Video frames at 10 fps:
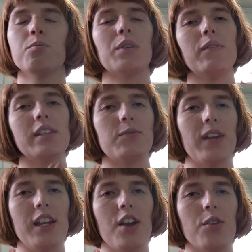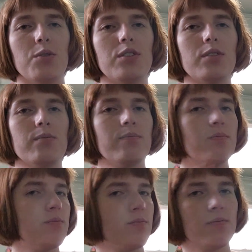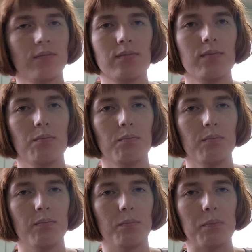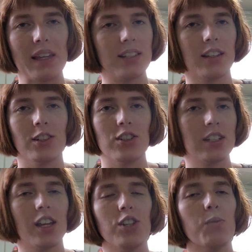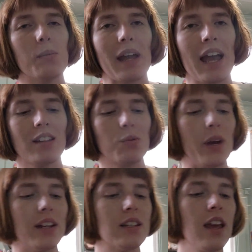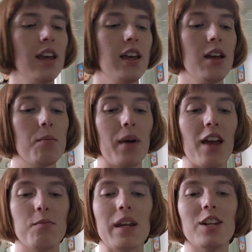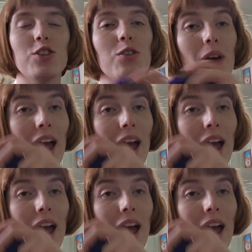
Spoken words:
Previous videos, basically just telling you where my hats went. But I've made a new